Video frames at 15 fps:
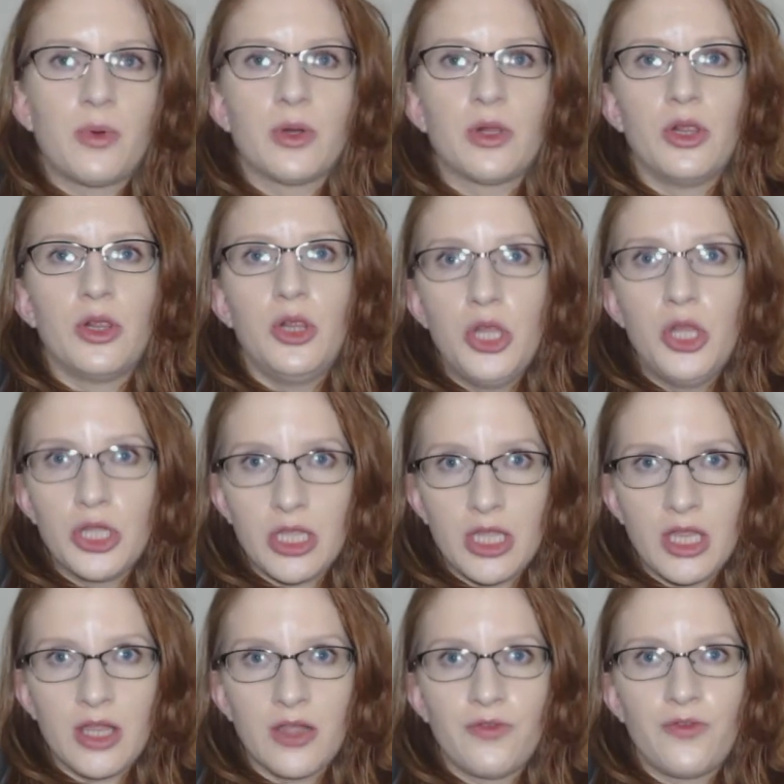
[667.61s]
or
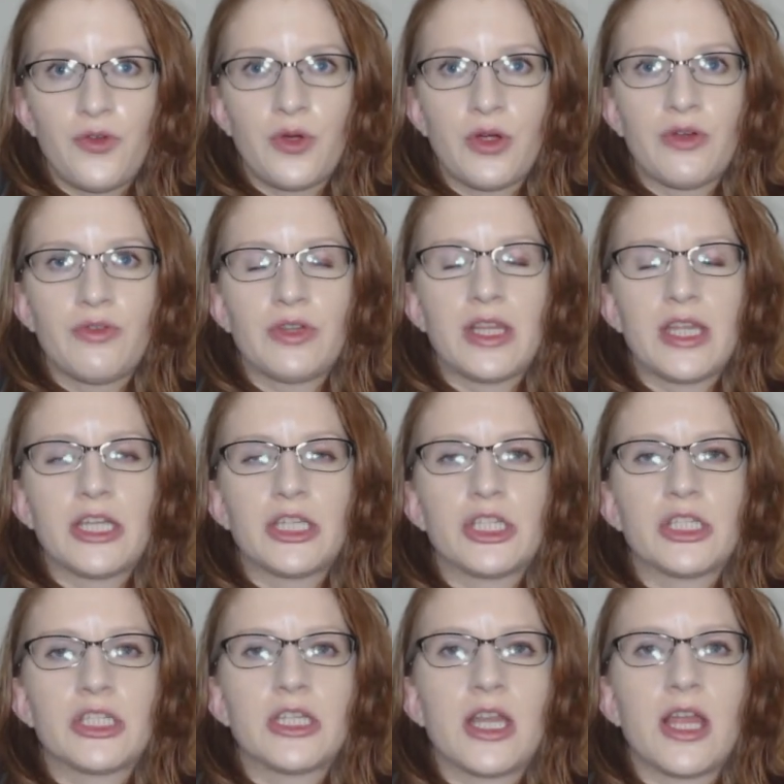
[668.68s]
looking for a
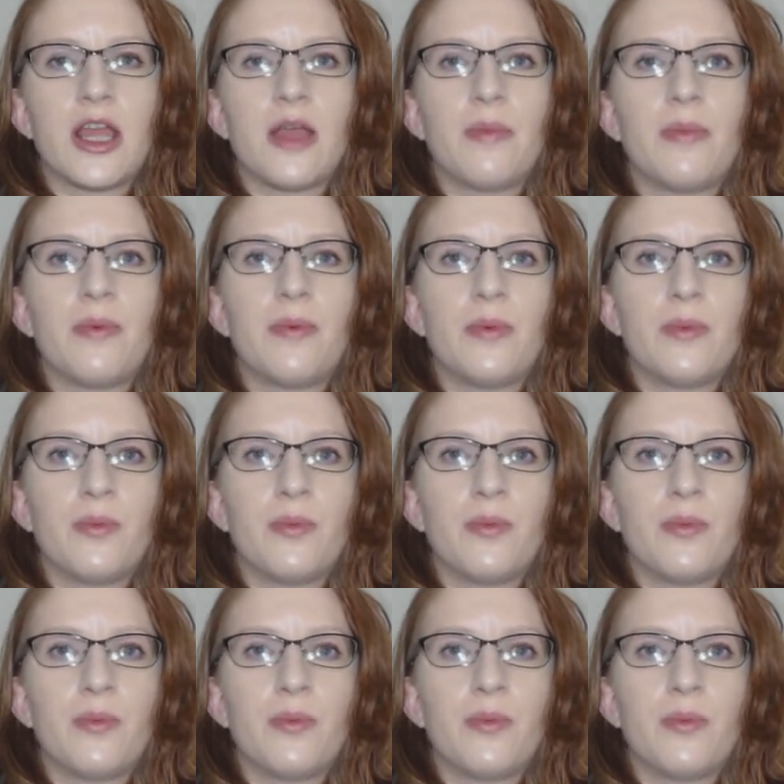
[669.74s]
relationship,